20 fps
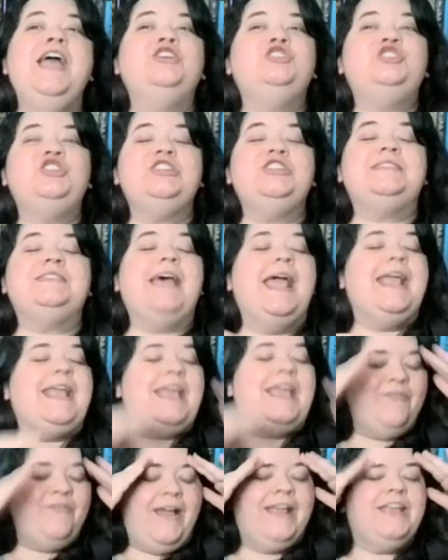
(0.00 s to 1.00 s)
she's like,
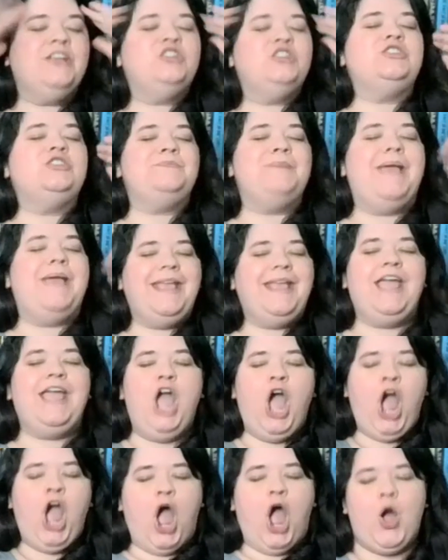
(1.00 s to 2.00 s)
if I could just make it
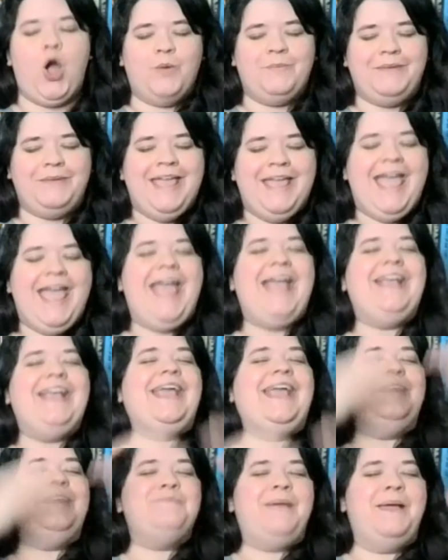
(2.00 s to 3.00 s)
home and
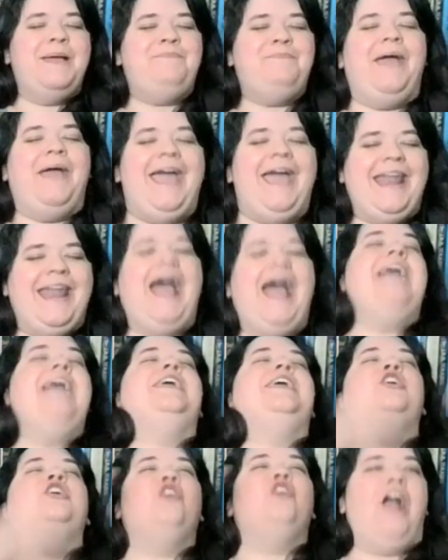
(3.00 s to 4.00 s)
get in my bed, I
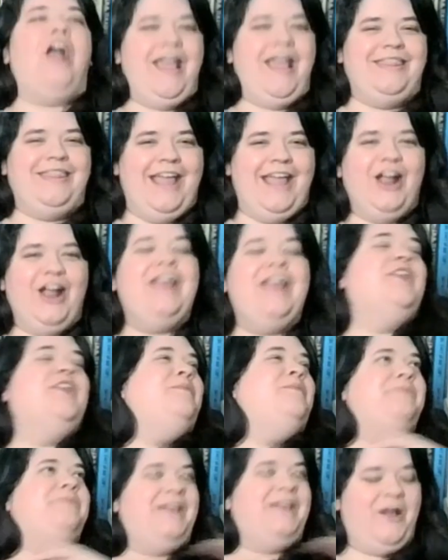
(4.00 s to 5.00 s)
can cry there.
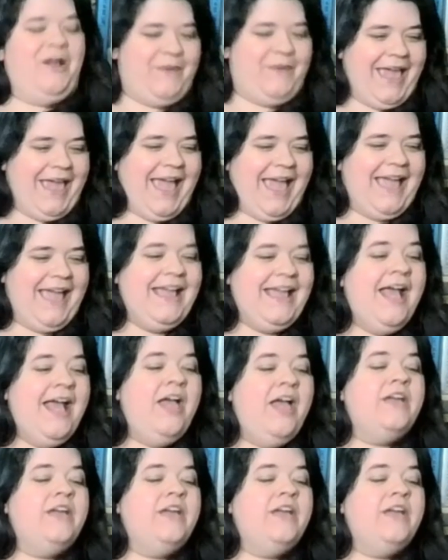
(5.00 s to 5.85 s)
It'll be okay.